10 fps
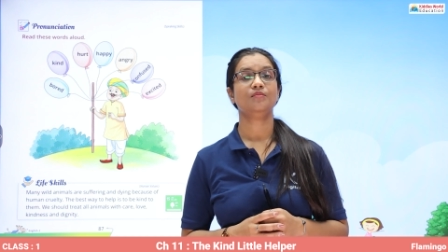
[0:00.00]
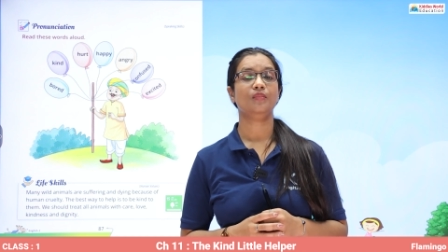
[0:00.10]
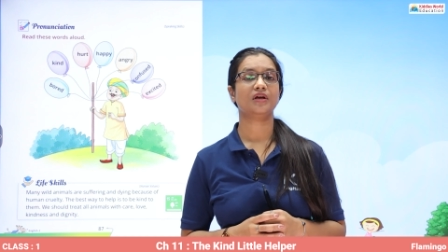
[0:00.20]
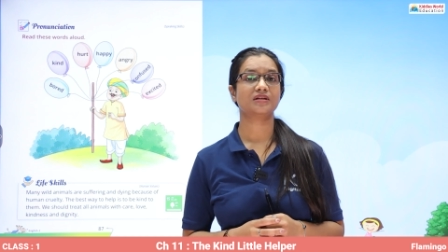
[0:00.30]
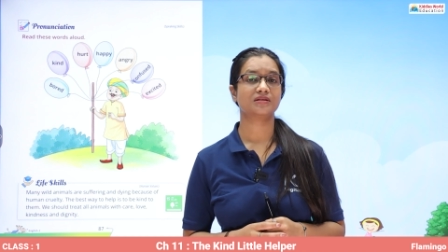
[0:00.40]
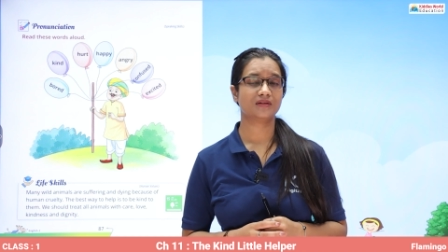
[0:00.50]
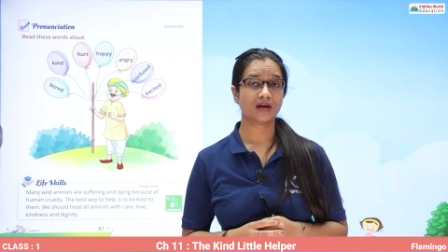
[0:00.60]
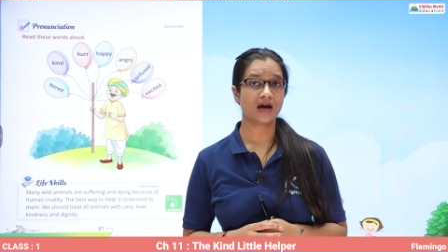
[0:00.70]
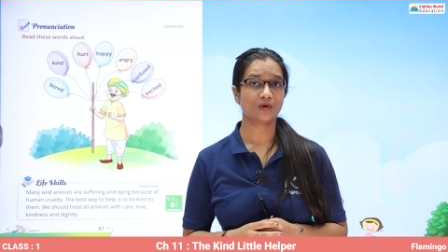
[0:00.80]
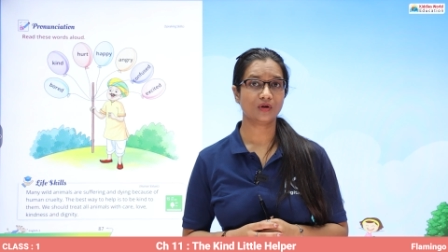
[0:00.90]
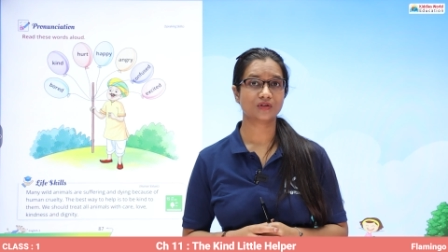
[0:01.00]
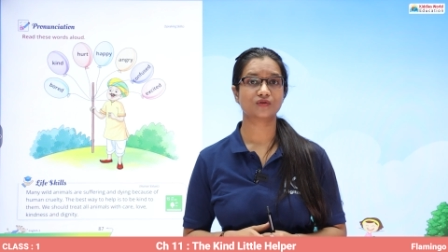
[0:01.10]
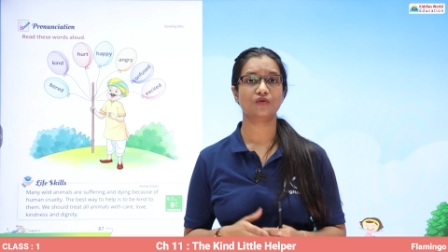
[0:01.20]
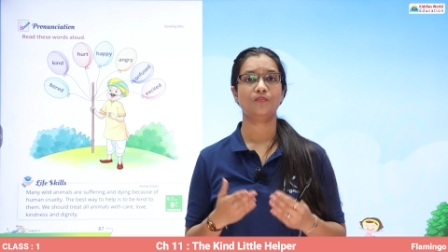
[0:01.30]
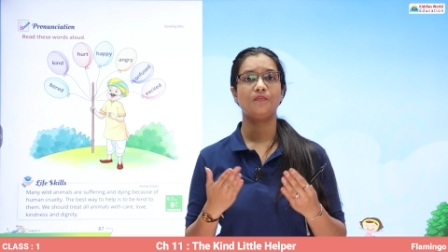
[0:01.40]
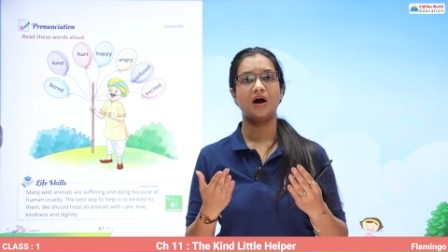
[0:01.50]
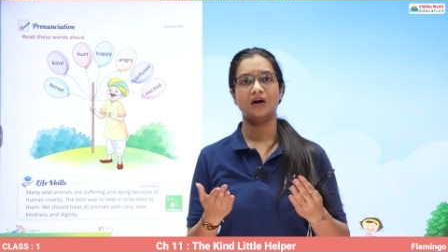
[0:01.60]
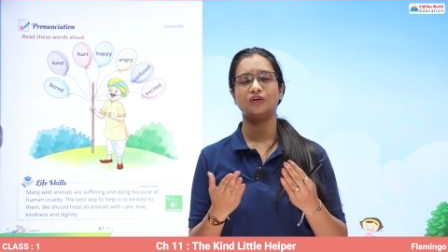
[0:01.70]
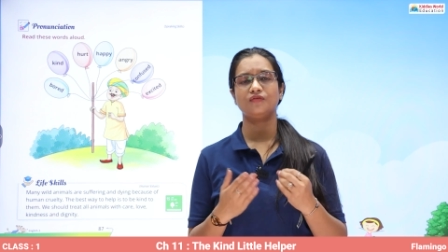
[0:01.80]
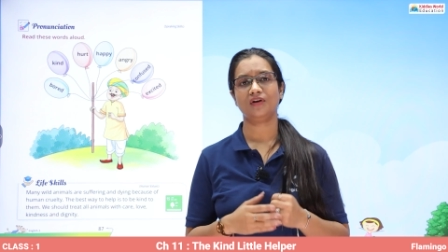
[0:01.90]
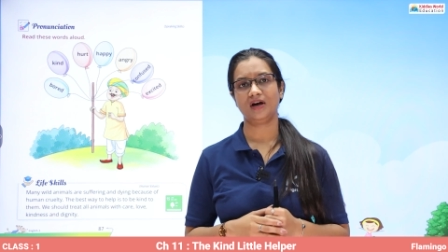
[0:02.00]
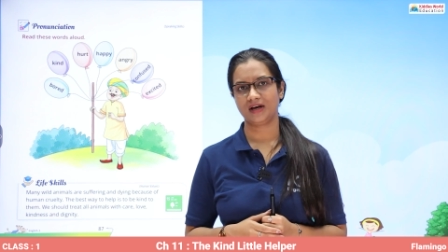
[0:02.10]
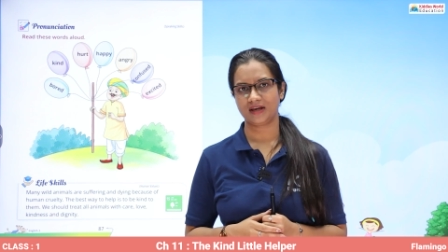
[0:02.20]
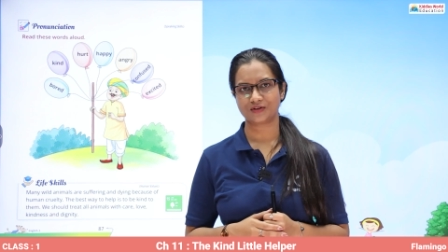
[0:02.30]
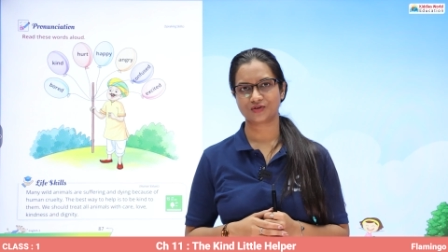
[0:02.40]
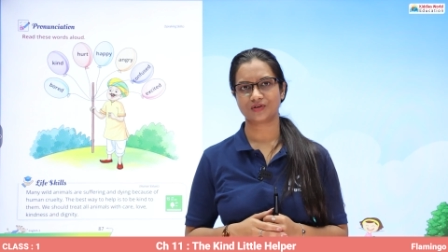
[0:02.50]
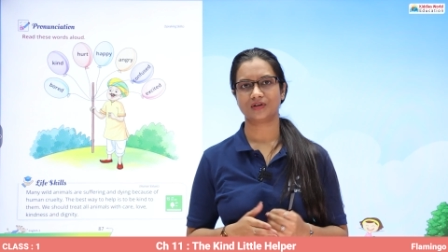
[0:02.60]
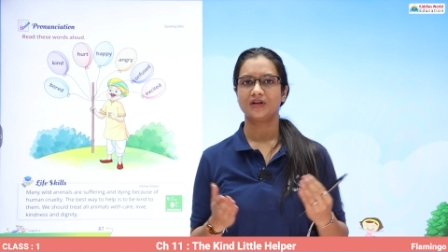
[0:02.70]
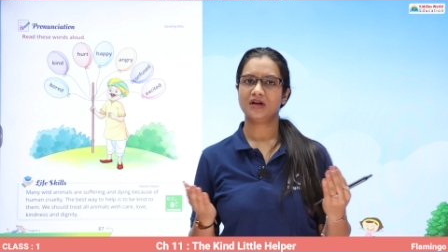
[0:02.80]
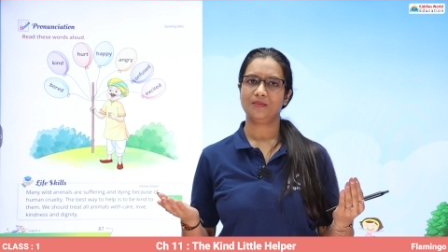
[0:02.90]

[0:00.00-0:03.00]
because they are also part of our nature,